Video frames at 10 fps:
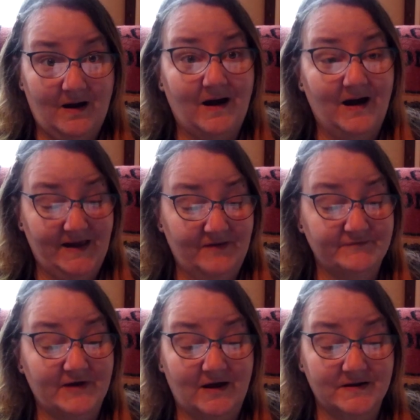I have
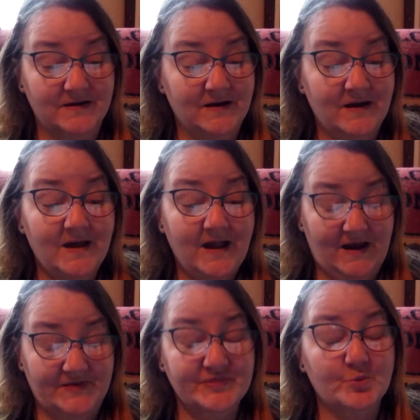not
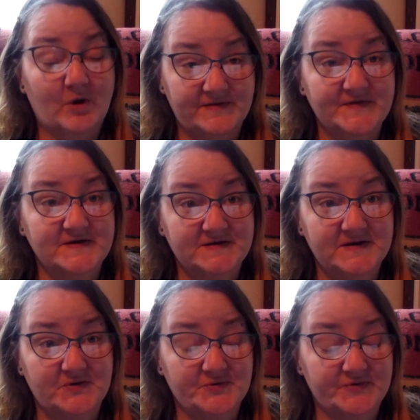had the right thing to
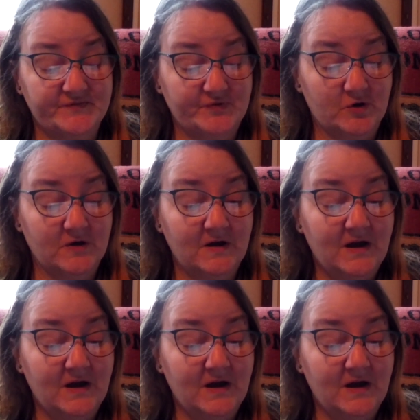use it for.